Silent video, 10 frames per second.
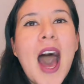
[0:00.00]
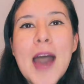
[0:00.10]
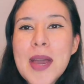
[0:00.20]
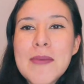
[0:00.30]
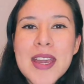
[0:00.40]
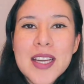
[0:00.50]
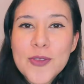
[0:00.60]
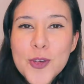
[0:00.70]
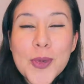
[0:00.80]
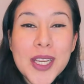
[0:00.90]
I might make
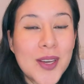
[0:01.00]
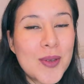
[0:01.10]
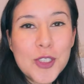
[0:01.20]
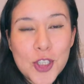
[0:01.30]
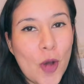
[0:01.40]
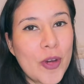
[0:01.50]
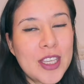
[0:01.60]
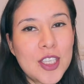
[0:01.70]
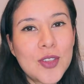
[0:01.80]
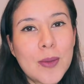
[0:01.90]
a few videos
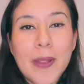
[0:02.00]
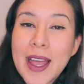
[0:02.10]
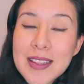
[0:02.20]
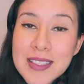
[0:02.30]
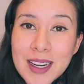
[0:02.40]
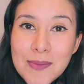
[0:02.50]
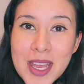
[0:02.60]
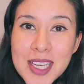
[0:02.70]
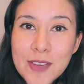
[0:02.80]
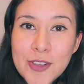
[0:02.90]
showing you the blends that I
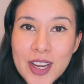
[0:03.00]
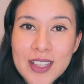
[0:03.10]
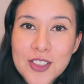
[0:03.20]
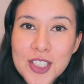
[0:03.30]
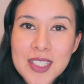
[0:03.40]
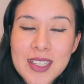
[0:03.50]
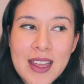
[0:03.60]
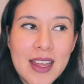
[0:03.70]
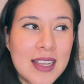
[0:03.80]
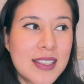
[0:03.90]
make if you're interested.